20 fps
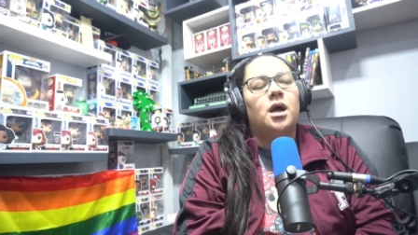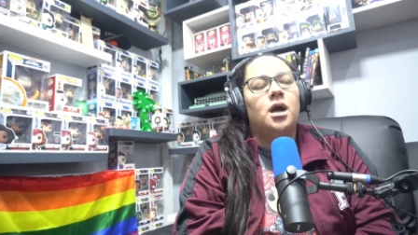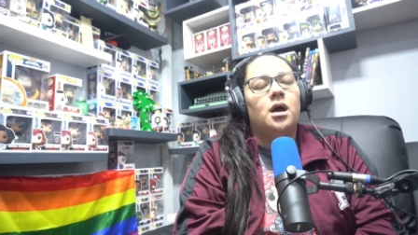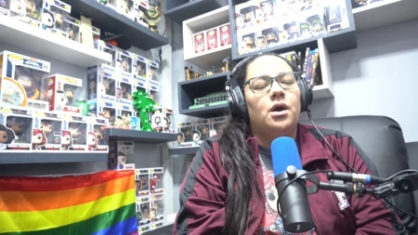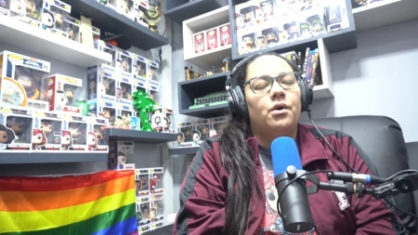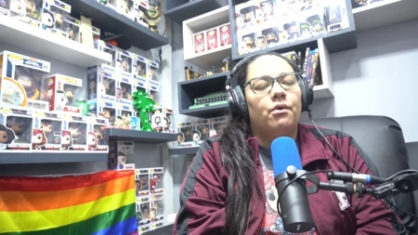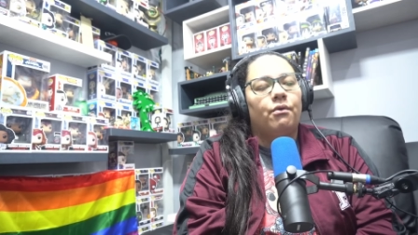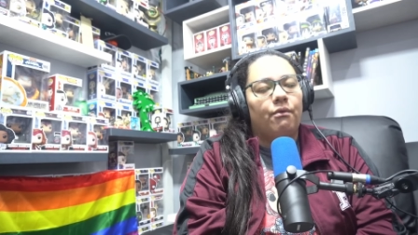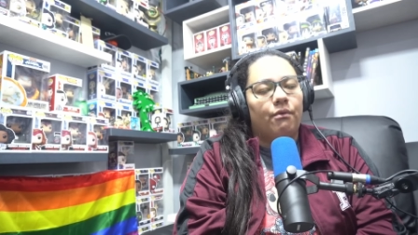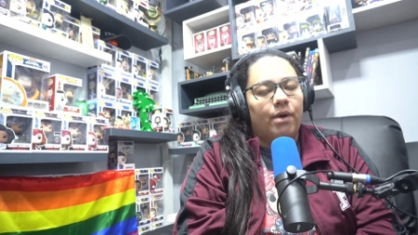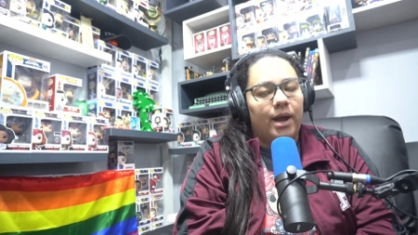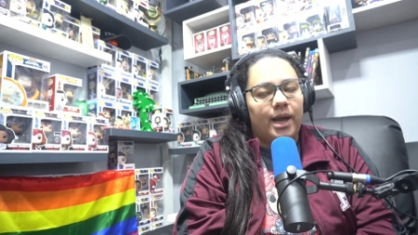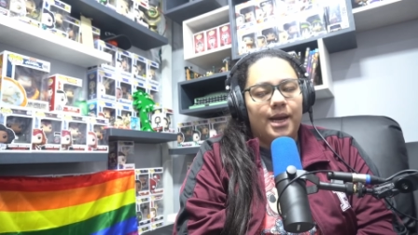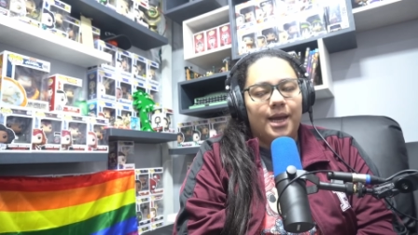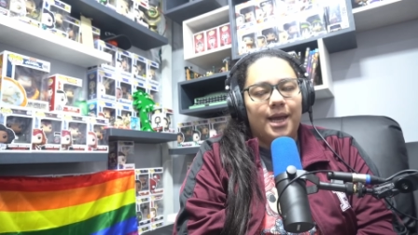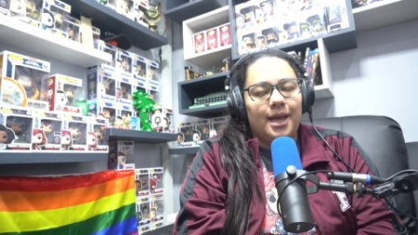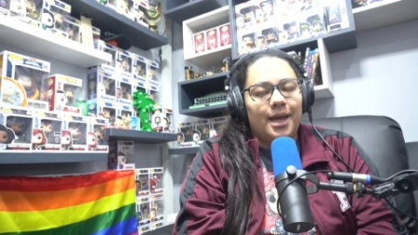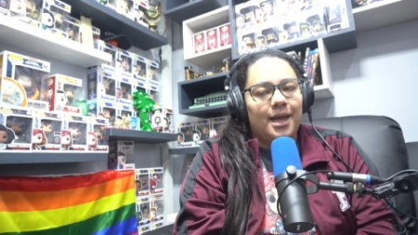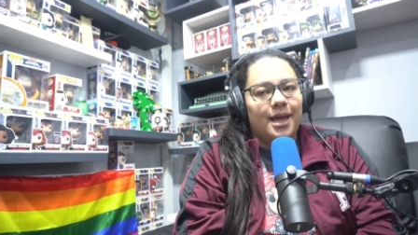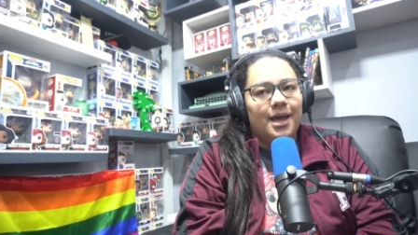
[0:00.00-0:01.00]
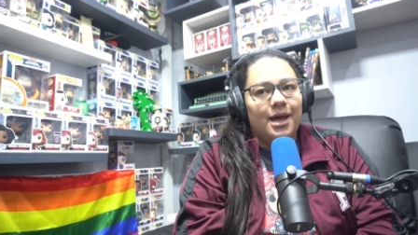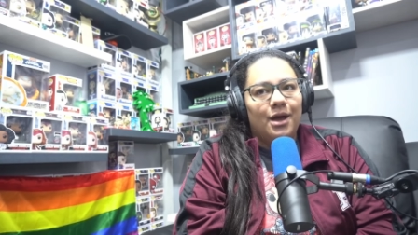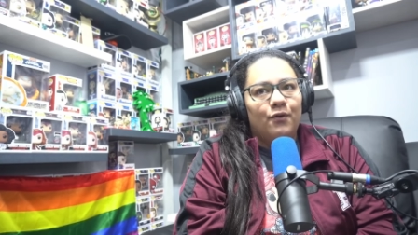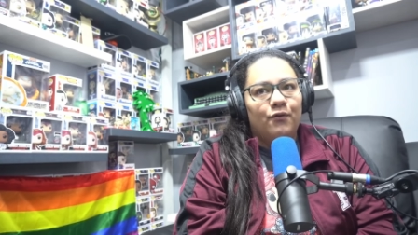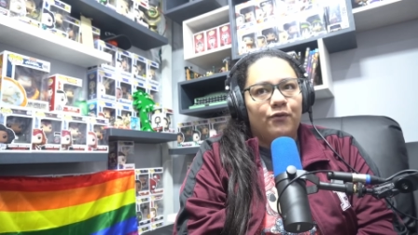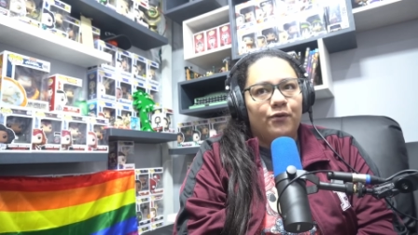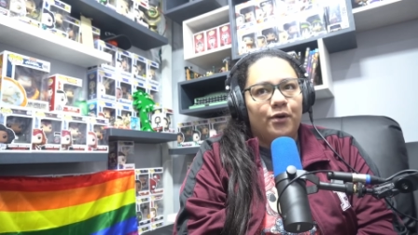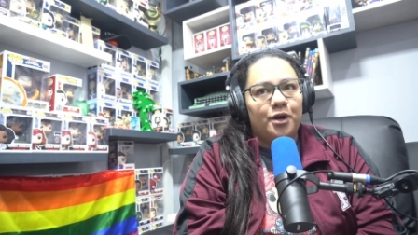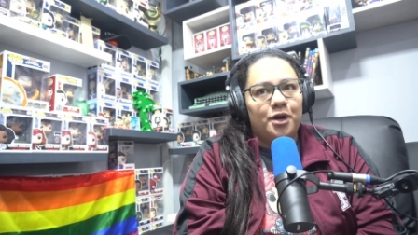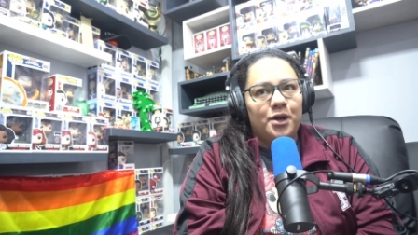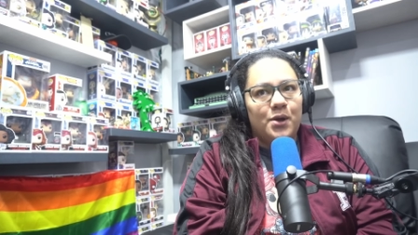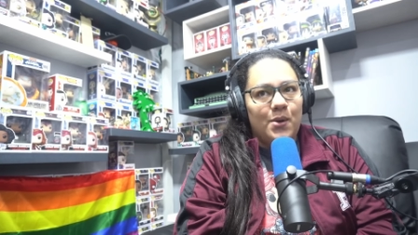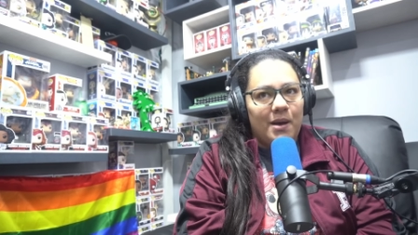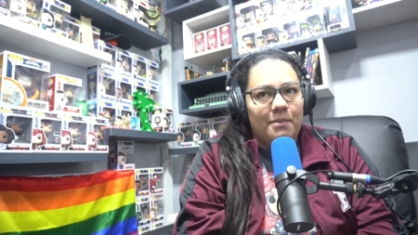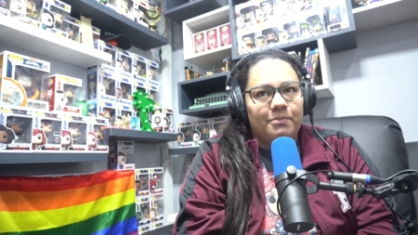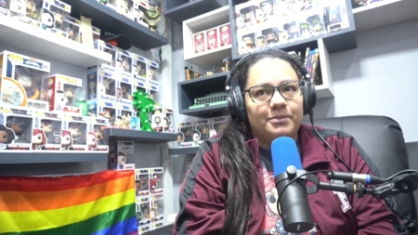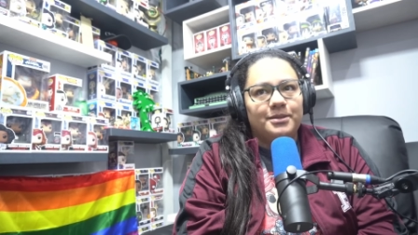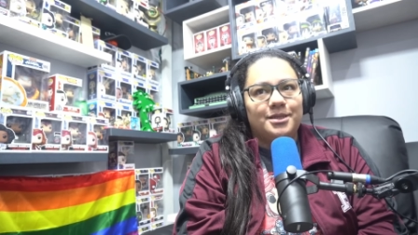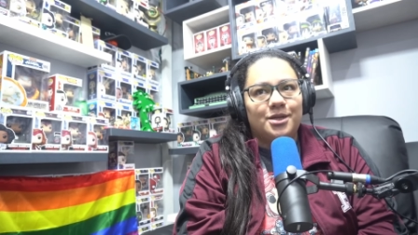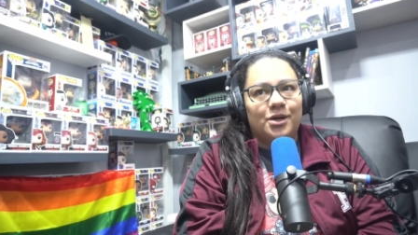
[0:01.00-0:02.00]
ready for a new
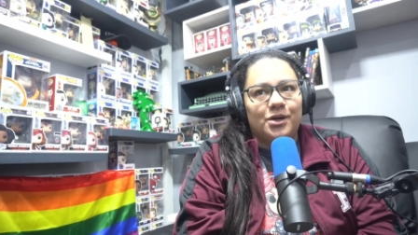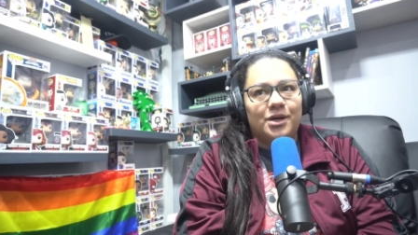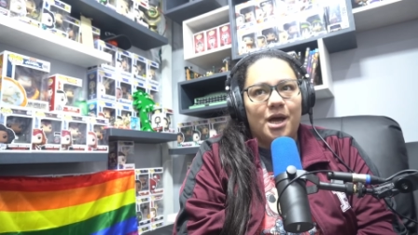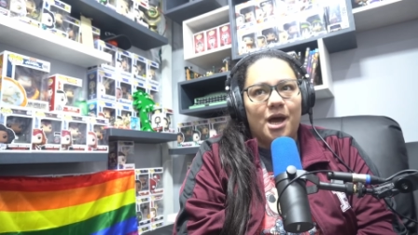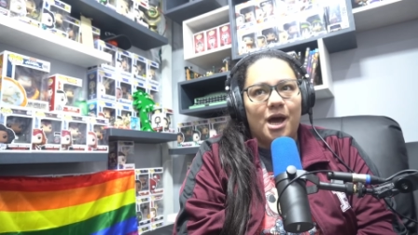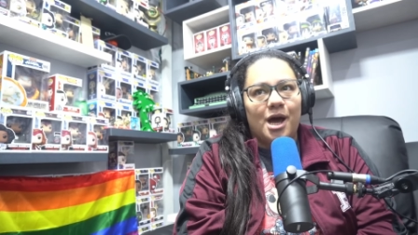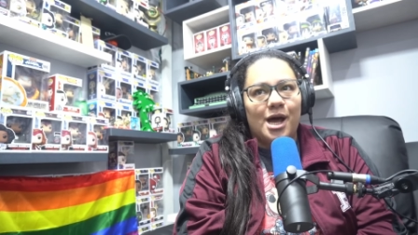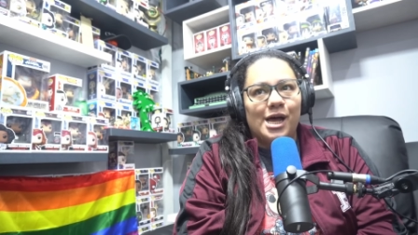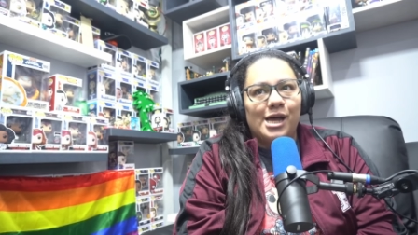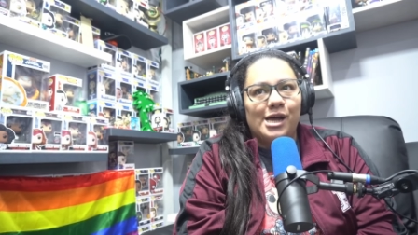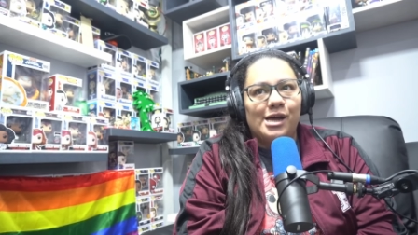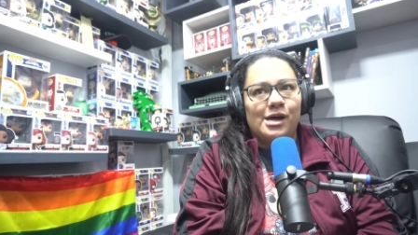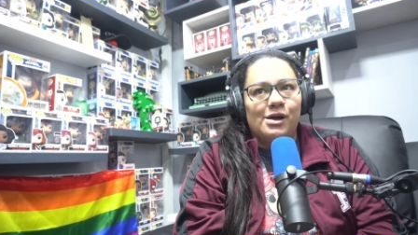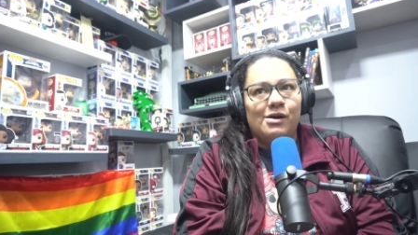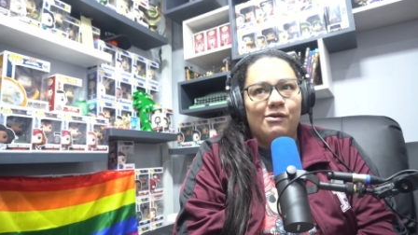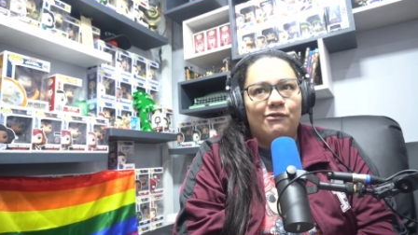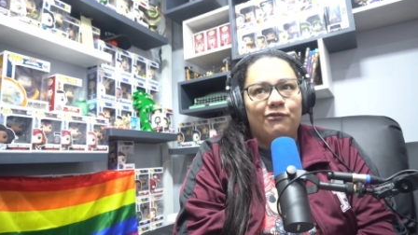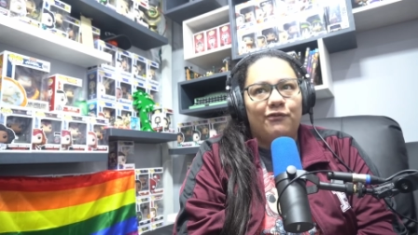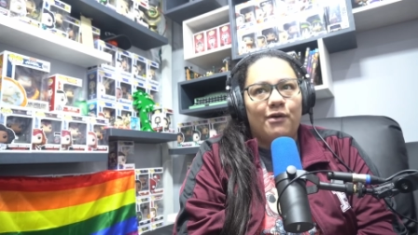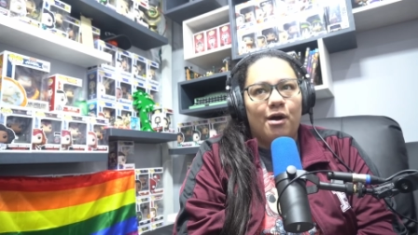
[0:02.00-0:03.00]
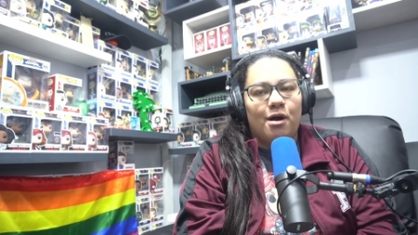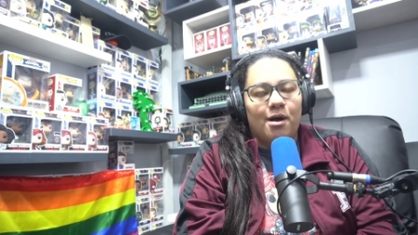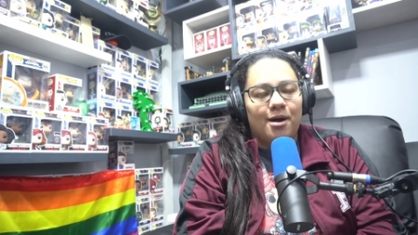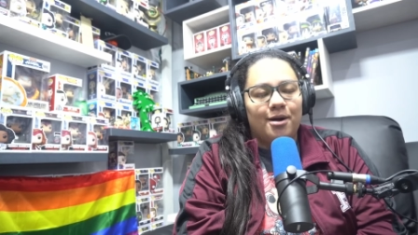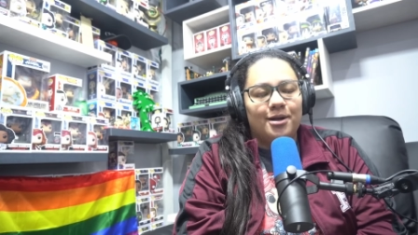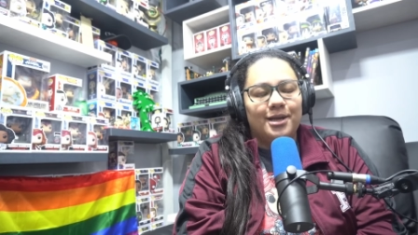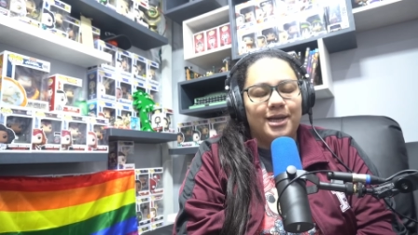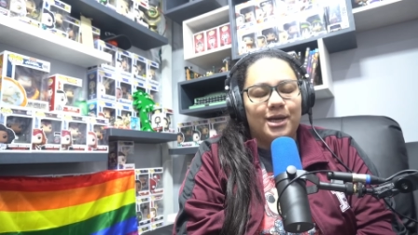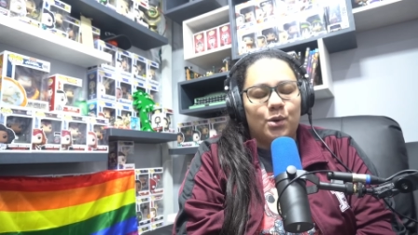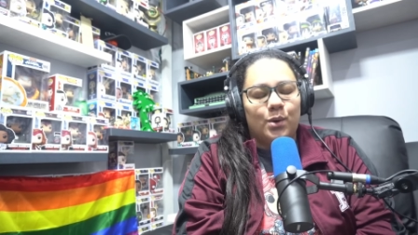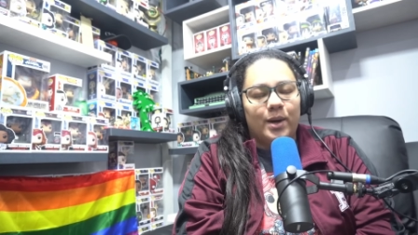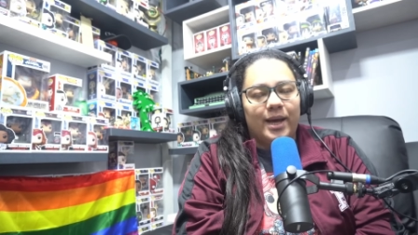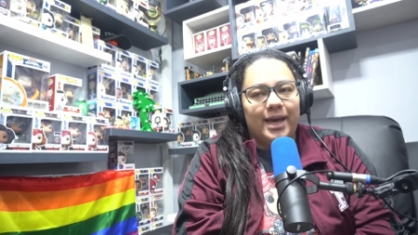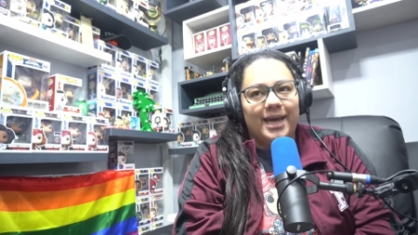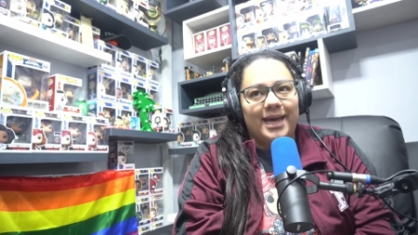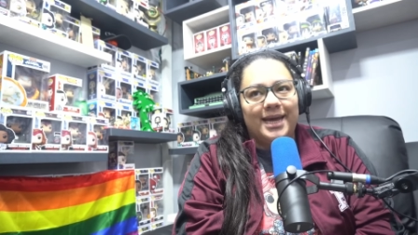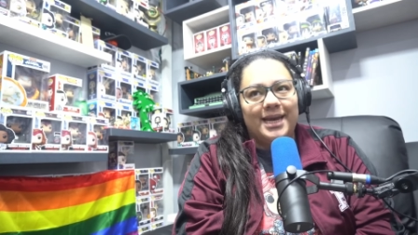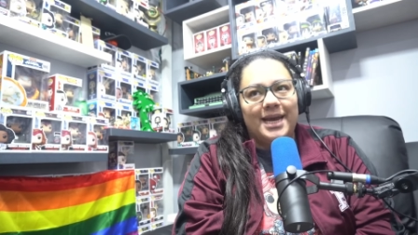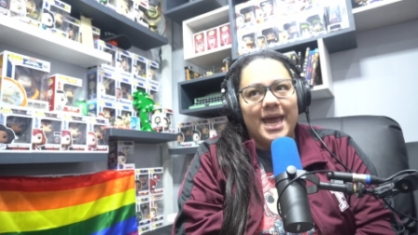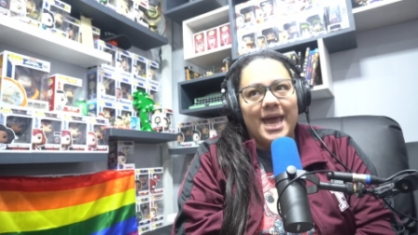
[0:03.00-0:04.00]
episode of Harley
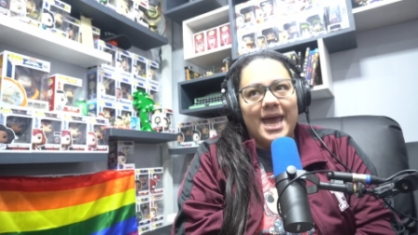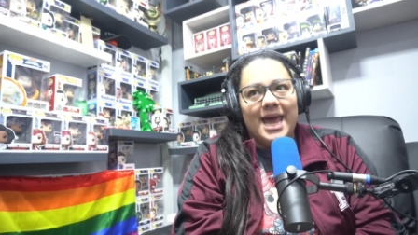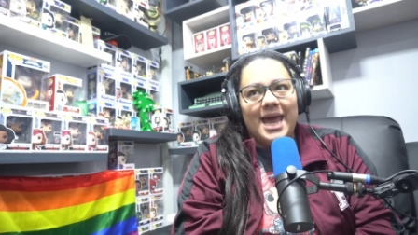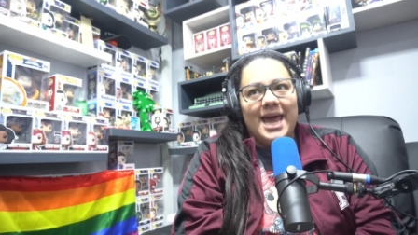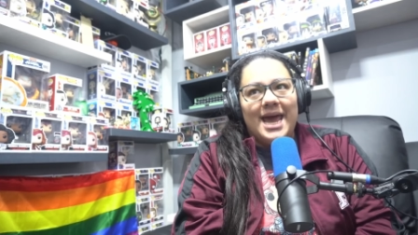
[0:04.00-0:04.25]
Quinn.